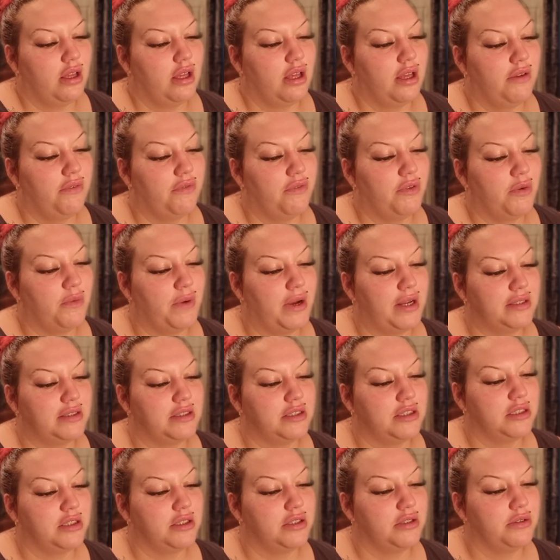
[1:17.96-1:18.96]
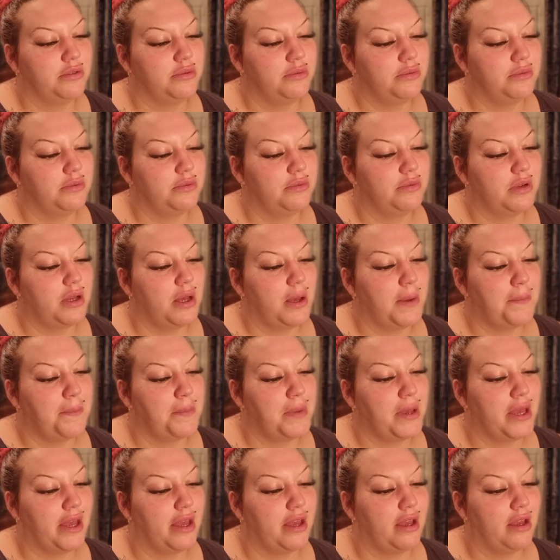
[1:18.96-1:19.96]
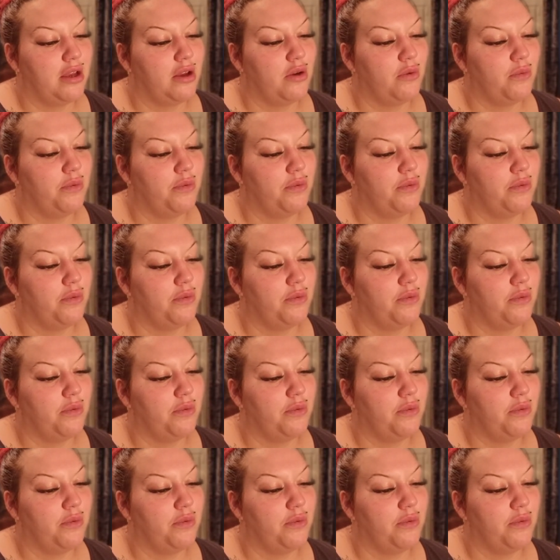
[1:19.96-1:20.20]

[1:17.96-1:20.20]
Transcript: If you had to pick